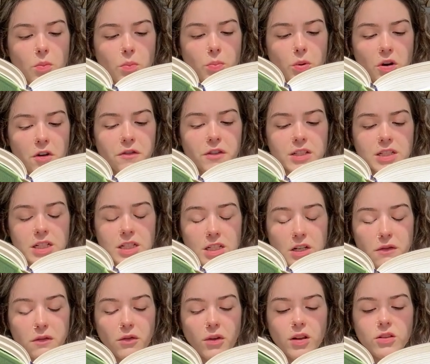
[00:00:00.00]
perfect
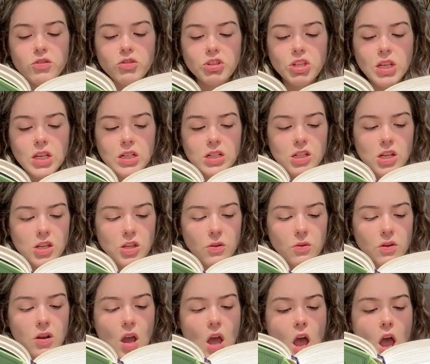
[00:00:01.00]
indifference, she
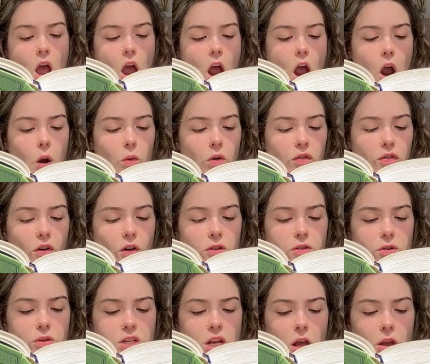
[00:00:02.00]
continued, I will
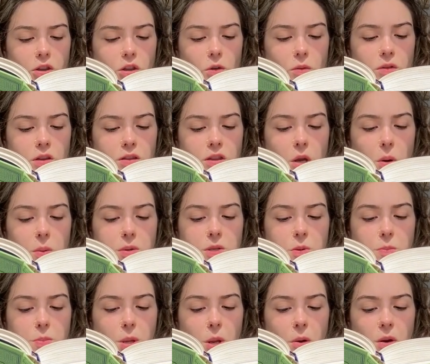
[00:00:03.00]
further tell you that there was a
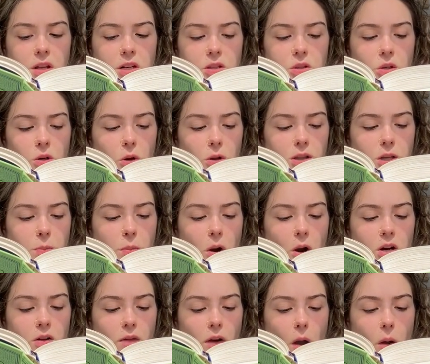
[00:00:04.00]
period in the early
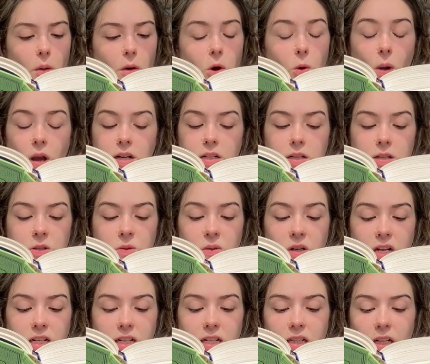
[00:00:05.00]
part of our acquaintance
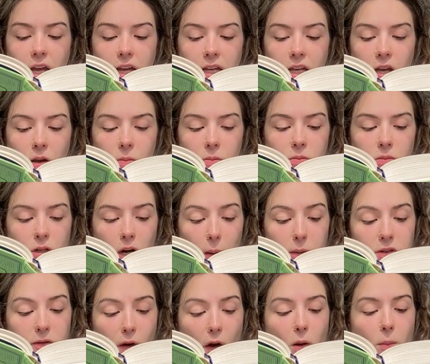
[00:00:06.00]
when I did like him, when I
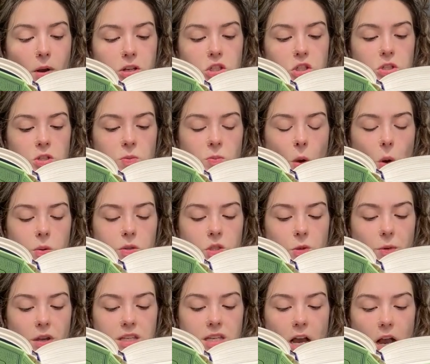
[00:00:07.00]
was very much disposed to
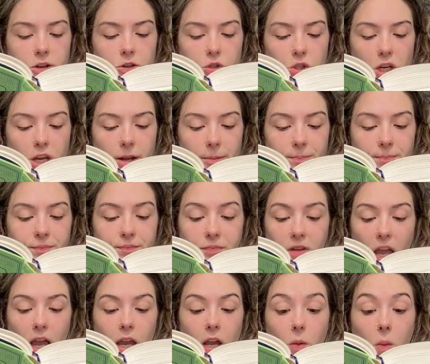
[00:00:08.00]
be attached to him,
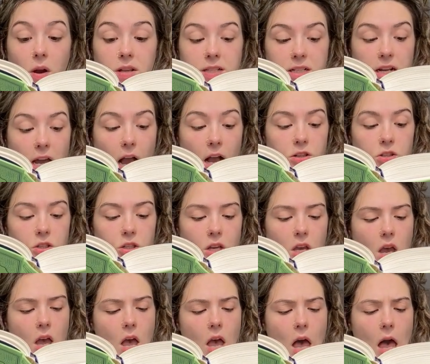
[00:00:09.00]
nay, was attached,
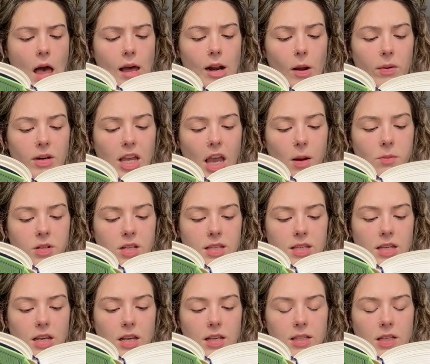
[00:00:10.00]
and how it came to
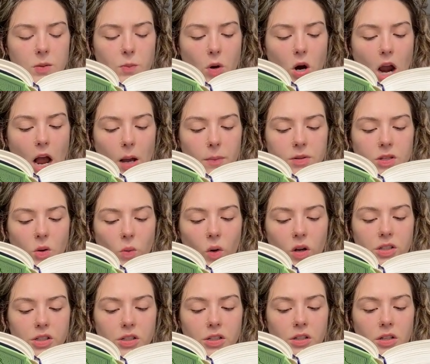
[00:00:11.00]
cease is perhaps the
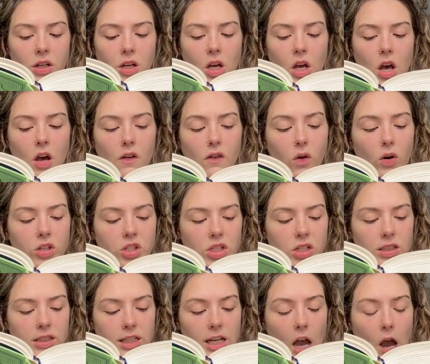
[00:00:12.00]
wonder.
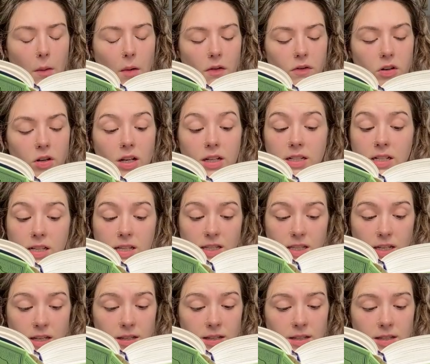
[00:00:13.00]
Fortunately, however, it did
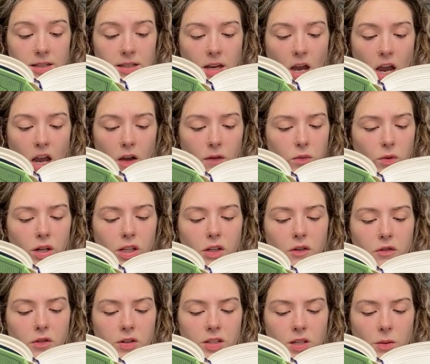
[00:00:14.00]
cease. I have really
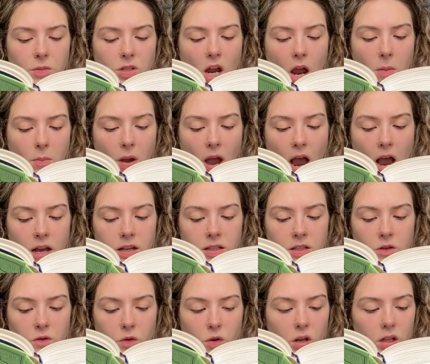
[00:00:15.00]
for some time
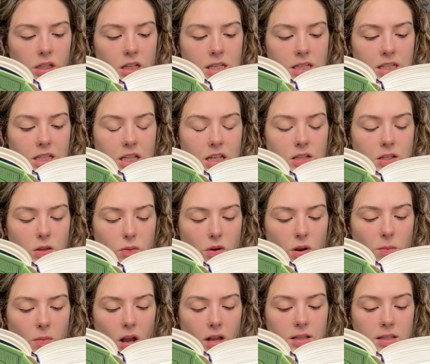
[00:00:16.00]
past, for at least these 3
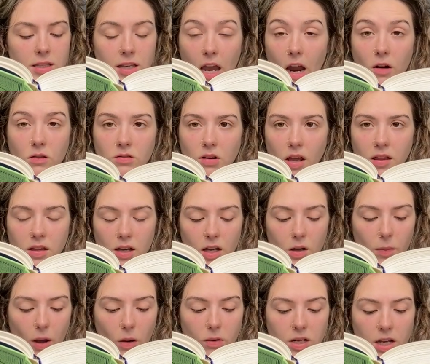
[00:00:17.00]
months, cared nothing
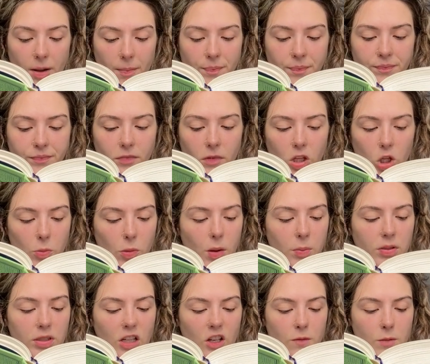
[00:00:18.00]
about him. You may
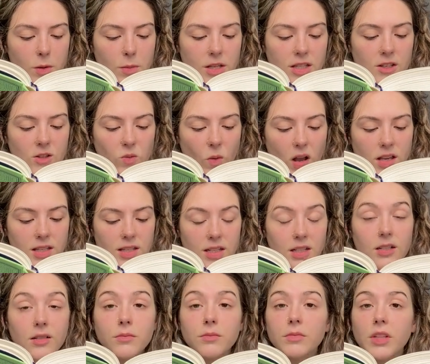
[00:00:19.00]
believe me, Mrs.
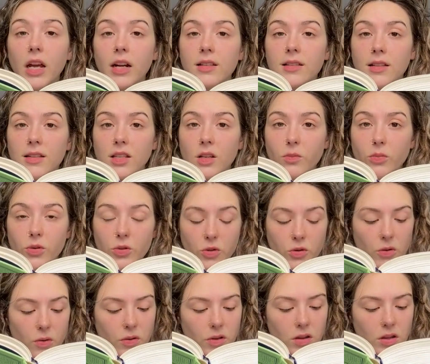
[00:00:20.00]
Weston. That is the simple
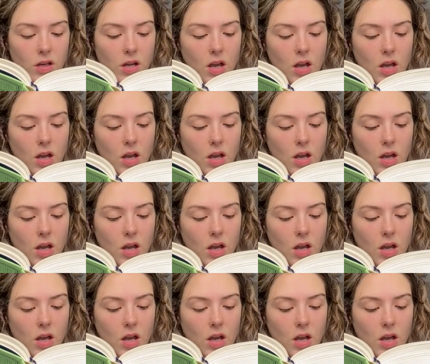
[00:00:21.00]
truth.